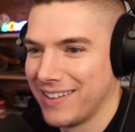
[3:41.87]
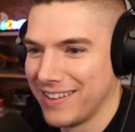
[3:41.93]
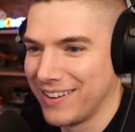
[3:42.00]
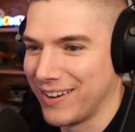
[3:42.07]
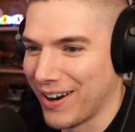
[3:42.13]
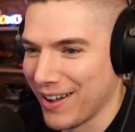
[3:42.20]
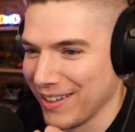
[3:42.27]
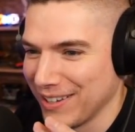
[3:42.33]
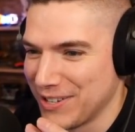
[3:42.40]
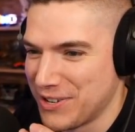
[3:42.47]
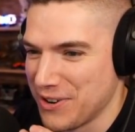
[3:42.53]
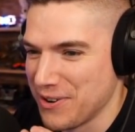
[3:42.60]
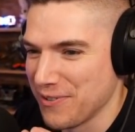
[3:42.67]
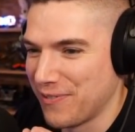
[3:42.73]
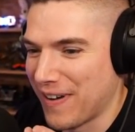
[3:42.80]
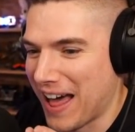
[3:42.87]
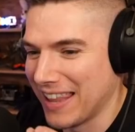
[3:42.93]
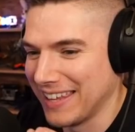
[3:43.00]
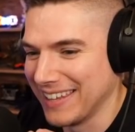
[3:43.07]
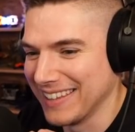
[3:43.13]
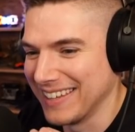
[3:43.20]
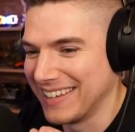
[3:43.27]
Garlic Jr.
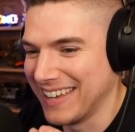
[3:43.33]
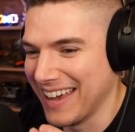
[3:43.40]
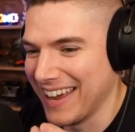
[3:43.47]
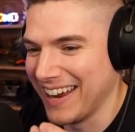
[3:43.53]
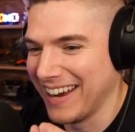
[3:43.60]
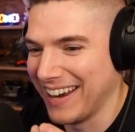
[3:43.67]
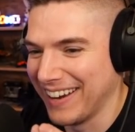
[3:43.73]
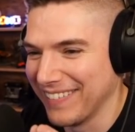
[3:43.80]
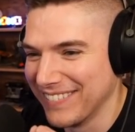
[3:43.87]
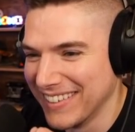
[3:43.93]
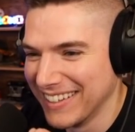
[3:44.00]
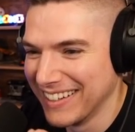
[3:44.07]
finally in the game.